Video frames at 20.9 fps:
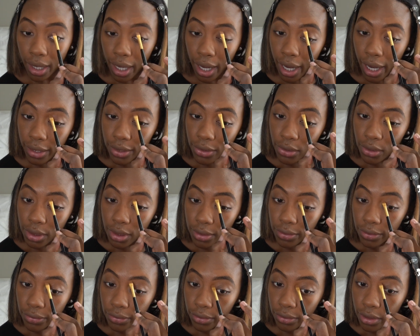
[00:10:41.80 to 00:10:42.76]
I use
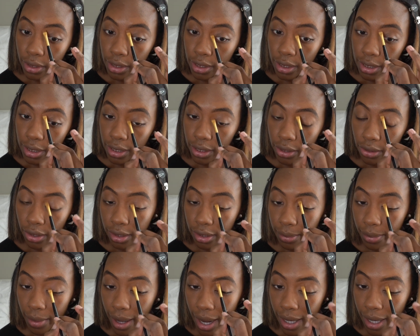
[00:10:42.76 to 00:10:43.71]
concealer on the
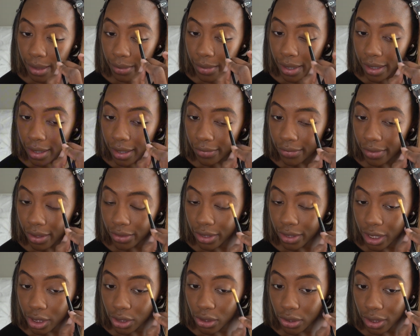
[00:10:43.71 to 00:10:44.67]
bottom and then
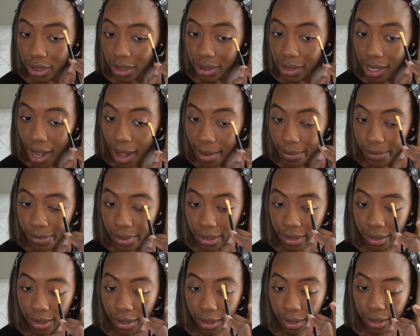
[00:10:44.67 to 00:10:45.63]
foundation on the top
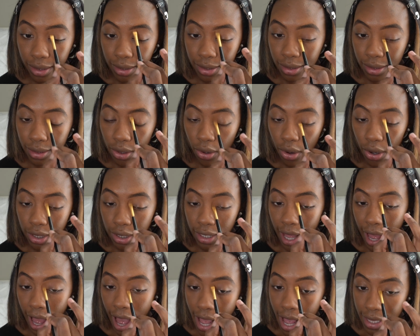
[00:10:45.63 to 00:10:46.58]
because on
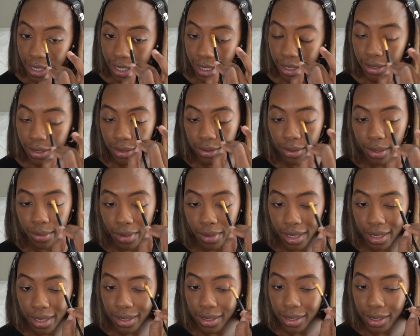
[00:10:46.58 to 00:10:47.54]
the eyelid there's going to be
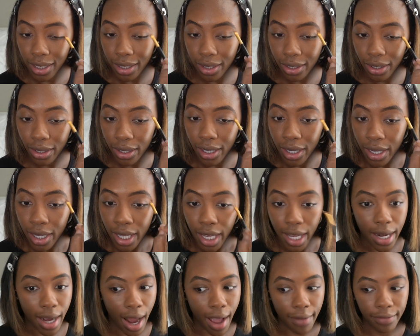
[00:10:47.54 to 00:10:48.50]
concealer,
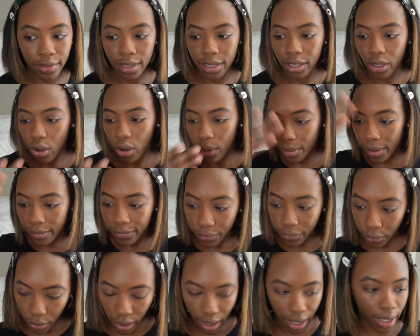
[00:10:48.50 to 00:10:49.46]
and obviously on my
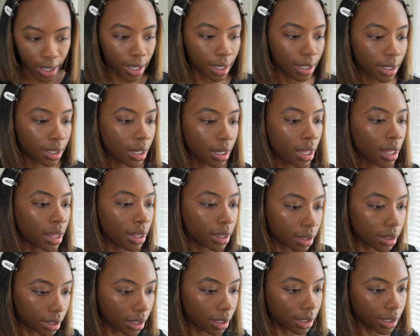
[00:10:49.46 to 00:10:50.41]
forehead
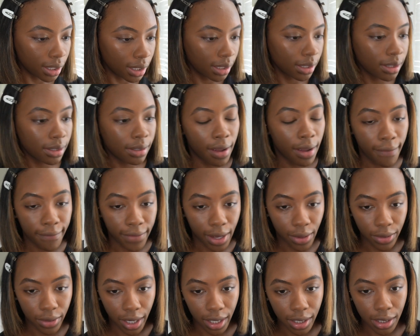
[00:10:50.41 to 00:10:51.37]
there is
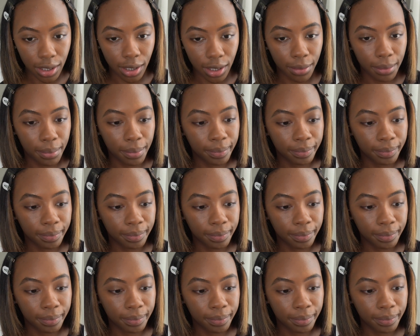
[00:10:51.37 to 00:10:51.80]
foundation.